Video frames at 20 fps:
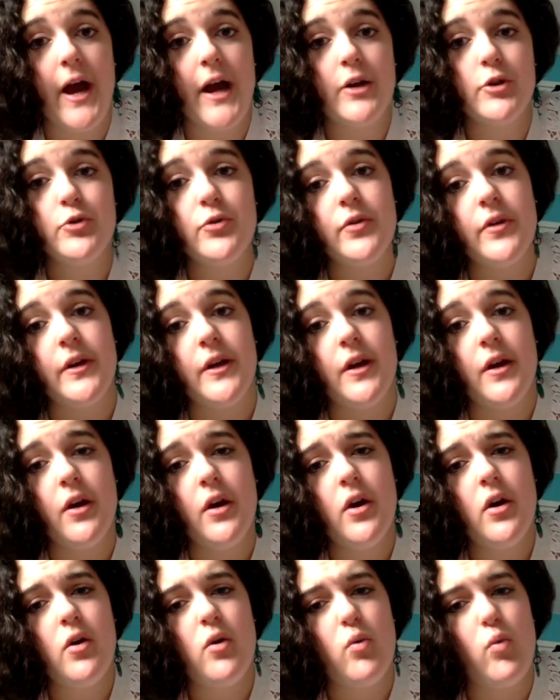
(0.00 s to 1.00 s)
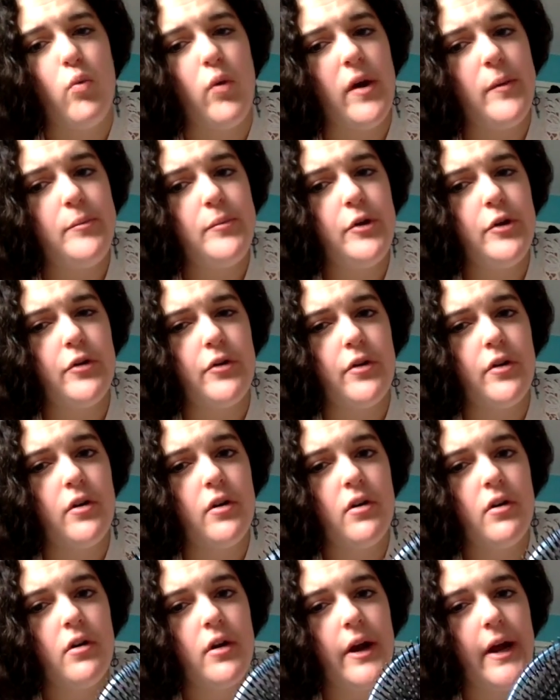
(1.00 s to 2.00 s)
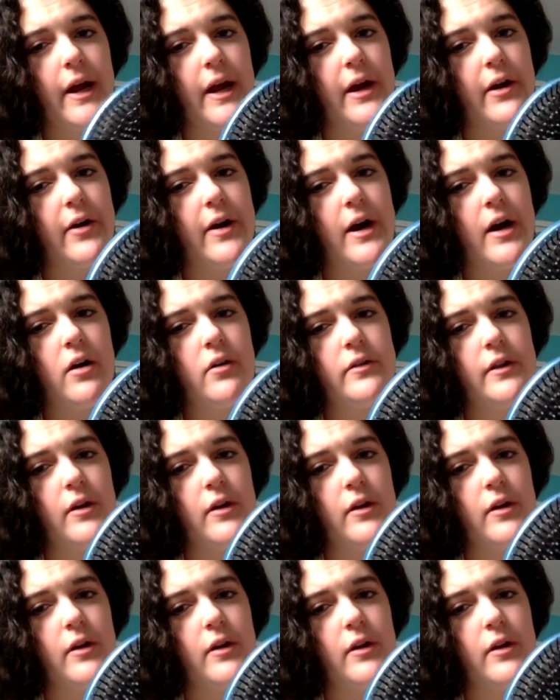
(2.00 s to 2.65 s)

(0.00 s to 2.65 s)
actually rip your hair out.